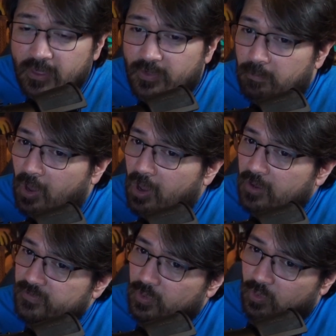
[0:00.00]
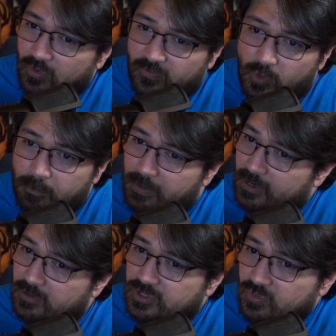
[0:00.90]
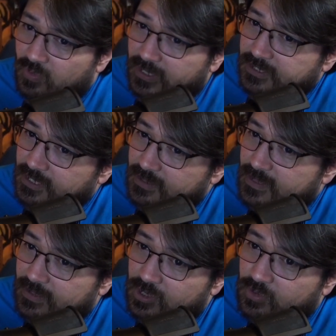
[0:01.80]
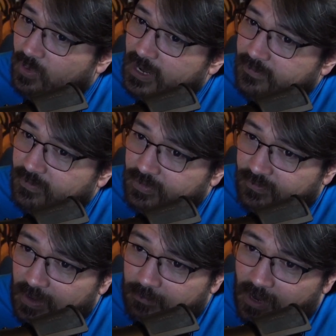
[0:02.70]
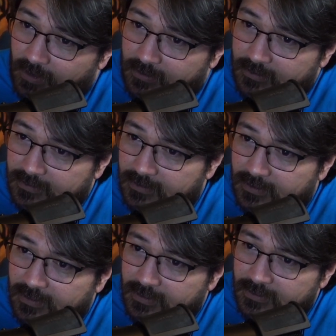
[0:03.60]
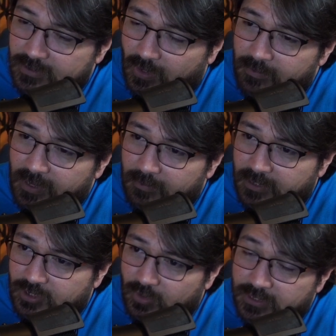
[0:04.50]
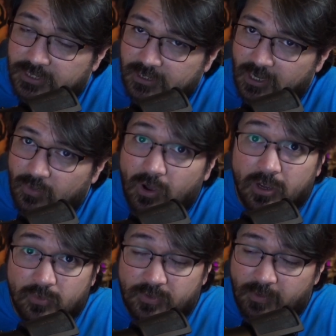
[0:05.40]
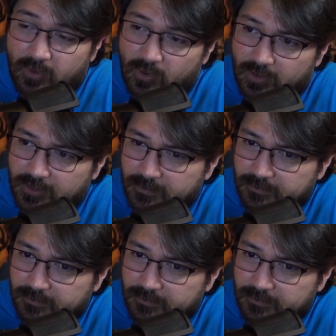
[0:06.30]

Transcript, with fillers: The maw of the wolf were better to rest in than the grave of the vampire. So I make my choice to go on with my work.